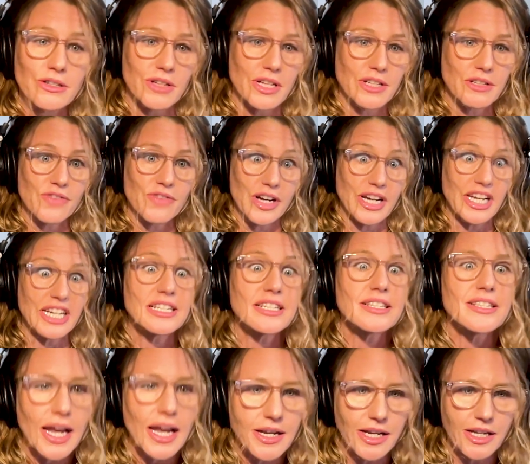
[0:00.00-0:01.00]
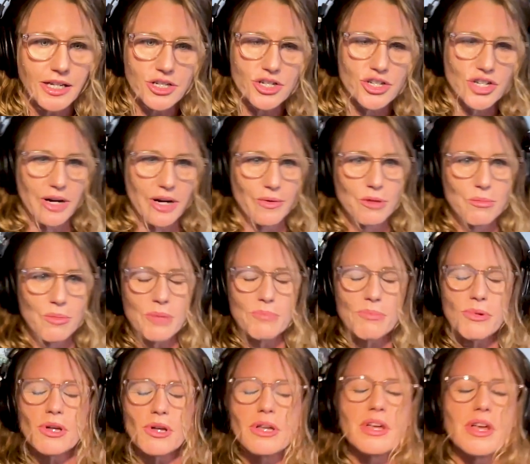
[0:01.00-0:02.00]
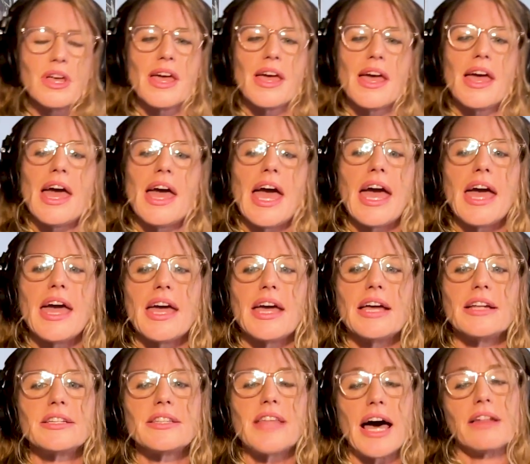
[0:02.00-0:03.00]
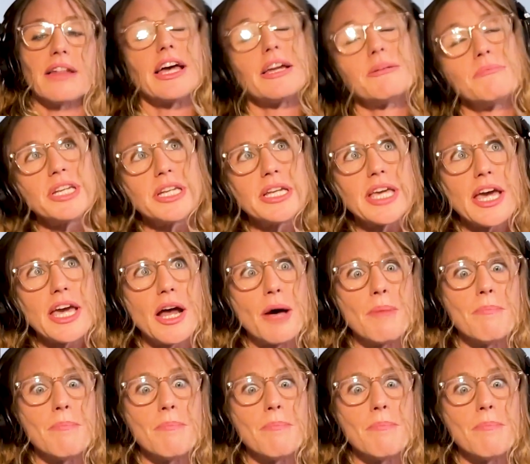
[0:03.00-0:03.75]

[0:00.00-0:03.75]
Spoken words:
So that's very exciting to share with people. And that led me to get a